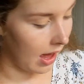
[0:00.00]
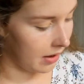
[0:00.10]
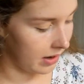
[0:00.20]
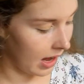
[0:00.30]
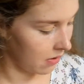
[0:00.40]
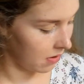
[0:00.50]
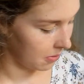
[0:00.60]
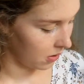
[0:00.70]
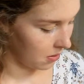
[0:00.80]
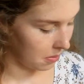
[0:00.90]
And now
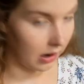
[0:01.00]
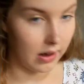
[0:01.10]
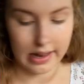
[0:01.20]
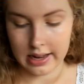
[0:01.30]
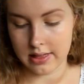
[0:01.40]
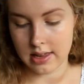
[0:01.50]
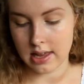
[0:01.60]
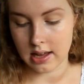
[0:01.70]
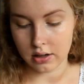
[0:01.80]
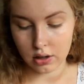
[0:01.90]
I'm going to apply
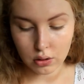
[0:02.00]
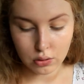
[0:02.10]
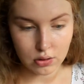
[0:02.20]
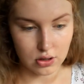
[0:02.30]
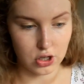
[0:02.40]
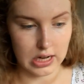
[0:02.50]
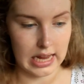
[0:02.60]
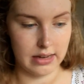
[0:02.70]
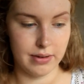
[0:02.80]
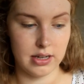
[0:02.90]
the gold
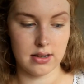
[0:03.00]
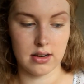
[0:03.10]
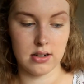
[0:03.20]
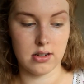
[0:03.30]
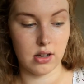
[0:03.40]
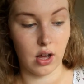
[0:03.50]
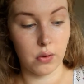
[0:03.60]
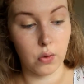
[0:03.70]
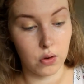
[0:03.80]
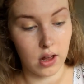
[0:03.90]
shade, which is going to
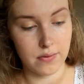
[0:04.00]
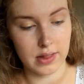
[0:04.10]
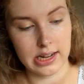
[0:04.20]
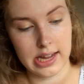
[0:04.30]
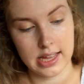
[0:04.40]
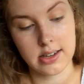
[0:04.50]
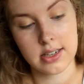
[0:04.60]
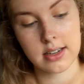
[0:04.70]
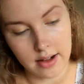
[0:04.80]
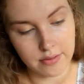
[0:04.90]
go all over the
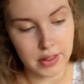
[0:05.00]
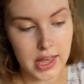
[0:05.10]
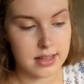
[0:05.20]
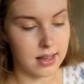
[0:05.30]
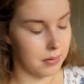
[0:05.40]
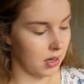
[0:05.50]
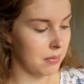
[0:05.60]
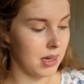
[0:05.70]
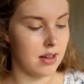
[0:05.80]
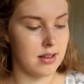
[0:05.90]
lid. And for this I'm going
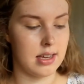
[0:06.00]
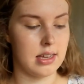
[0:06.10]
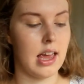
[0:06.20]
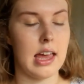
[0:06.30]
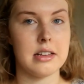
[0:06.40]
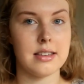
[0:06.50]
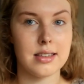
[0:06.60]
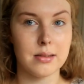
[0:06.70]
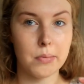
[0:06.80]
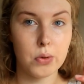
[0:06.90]
to be using a
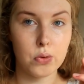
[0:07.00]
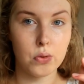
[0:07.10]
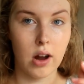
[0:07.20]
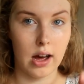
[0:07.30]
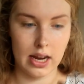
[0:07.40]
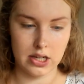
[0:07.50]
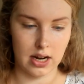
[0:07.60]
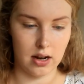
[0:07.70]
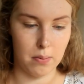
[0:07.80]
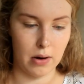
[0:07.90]
small
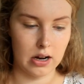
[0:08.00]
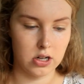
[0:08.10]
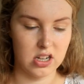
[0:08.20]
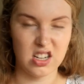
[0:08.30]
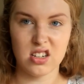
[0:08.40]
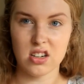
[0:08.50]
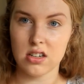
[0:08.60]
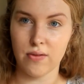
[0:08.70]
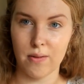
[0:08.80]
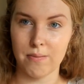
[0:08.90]
eyeshadow brush. This is
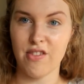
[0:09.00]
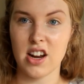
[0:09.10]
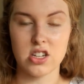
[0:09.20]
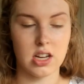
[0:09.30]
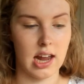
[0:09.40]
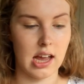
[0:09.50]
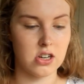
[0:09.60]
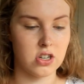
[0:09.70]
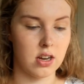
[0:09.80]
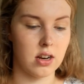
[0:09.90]
just from French
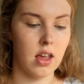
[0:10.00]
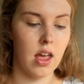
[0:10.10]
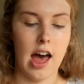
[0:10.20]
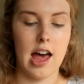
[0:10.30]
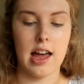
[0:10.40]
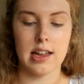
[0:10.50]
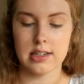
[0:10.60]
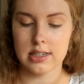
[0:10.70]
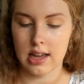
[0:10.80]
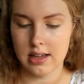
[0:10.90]
Connection,
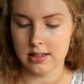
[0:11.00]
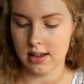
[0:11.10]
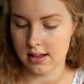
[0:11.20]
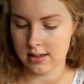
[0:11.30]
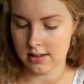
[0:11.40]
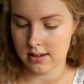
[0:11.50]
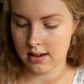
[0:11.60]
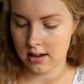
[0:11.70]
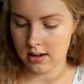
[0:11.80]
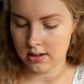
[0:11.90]
and this is
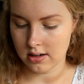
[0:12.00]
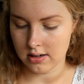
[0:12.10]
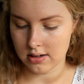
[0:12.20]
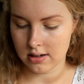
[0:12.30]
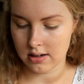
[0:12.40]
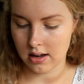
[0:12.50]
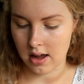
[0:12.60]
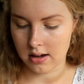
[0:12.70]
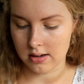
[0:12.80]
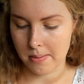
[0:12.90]
just
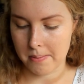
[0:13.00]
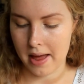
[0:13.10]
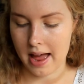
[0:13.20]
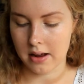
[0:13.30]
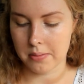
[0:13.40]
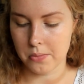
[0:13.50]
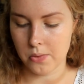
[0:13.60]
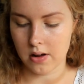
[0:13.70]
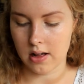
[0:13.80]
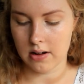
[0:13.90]
going to pack
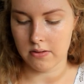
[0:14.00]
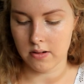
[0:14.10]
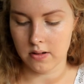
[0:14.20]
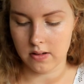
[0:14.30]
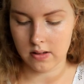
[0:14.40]
more colour on.